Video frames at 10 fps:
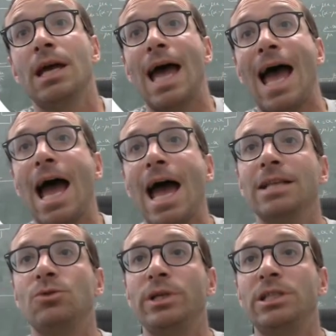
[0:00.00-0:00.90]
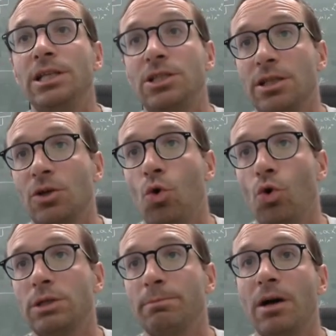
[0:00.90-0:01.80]
And we teach in the
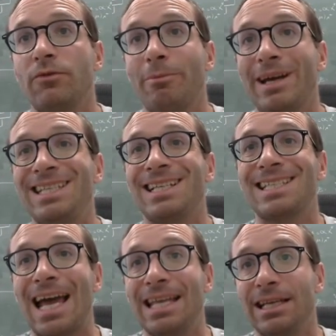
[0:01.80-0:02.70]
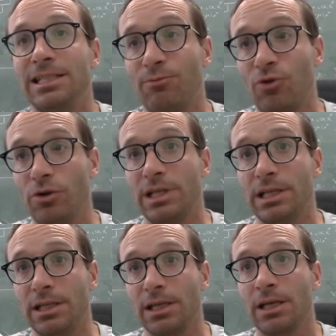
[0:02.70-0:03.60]
course Bioinformatics and Data
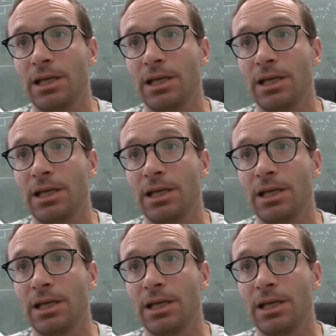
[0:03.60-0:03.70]
Processing.